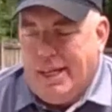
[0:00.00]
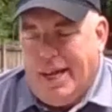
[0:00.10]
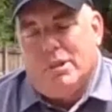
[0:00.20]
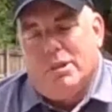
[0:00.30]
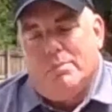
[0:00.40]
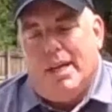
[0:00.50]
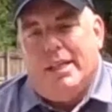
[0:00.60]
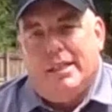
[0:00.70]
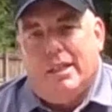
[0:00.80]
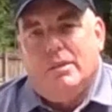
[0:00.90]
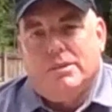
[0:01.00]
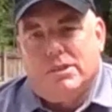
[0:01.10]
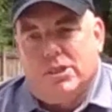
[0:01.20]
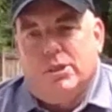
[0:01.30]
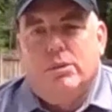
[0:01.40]
and every penny
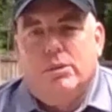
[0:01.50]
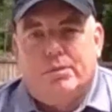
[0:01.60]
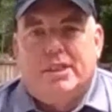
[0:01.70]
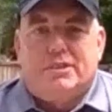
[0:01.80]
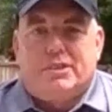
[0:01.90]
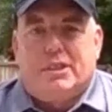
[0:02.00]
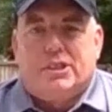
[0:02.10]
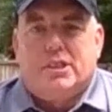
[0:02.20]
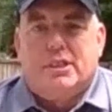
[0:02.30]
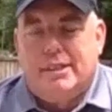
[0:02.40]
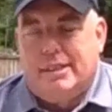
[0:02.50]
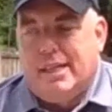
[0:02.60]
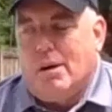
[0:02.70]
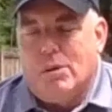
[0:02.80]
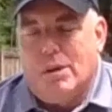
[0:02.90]
goes to research.
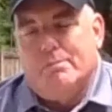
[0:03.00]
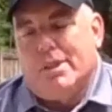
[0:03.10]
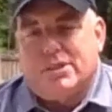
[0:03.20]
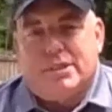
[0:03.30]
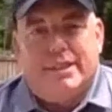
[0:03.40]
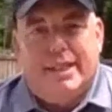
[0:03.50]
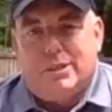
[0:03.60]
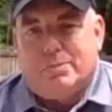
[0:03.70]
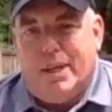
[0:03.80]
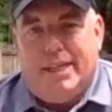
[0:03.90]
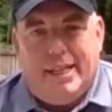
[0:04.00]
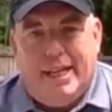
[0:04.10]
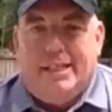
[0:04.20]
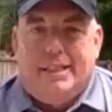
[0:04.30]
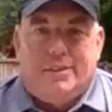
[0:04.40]
Not one person gets paid
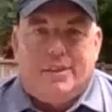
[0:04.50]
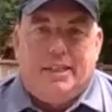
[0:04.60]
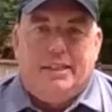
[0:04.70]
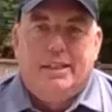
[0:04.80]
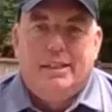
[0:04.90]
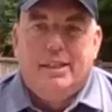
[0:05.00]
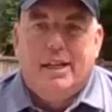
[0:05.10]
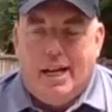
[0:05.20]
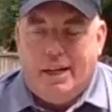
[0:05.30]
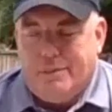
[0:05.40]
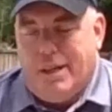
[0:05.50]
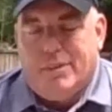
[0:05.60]
anything out of